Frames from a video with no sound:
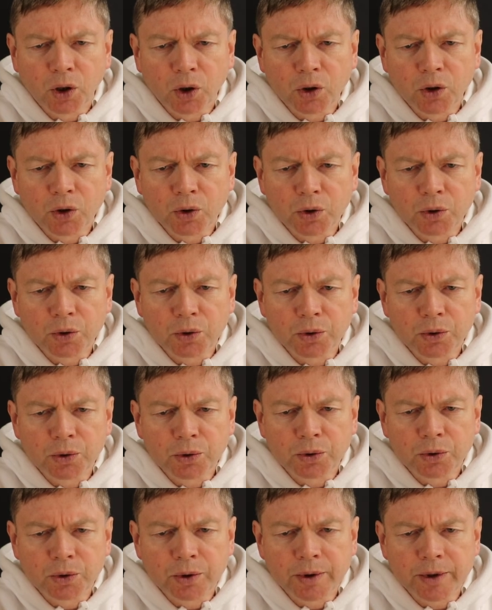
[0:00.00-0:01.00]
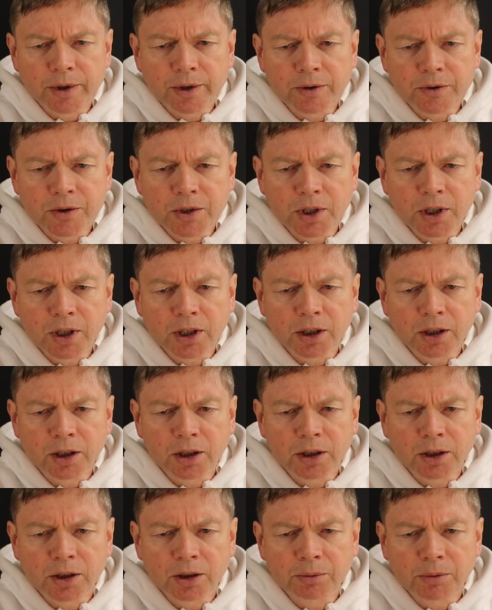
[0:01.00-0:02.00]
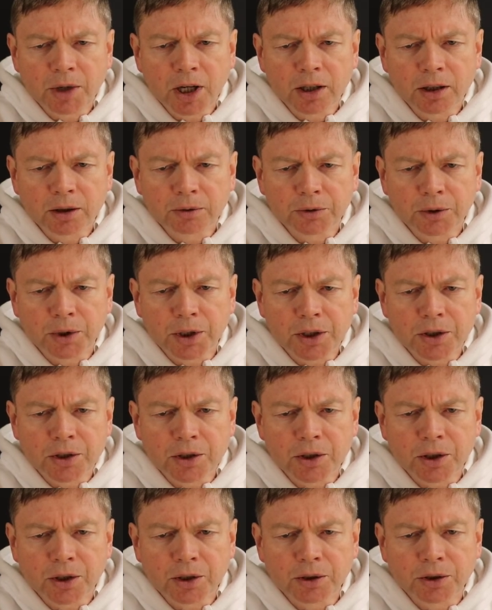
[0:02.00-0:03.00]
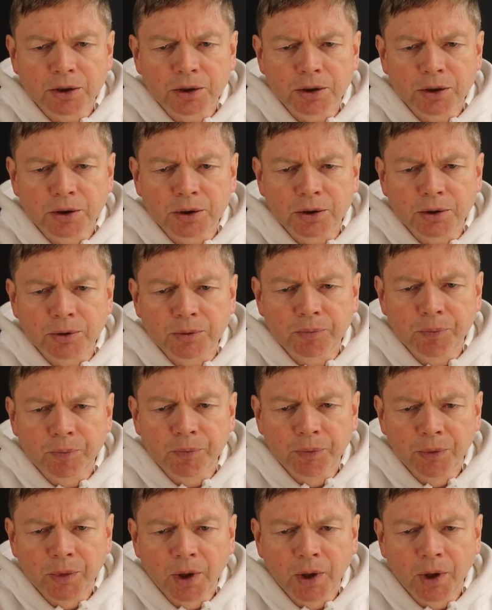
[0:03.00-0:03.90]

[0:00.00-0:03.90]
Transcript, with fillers: You who have seen my affliction,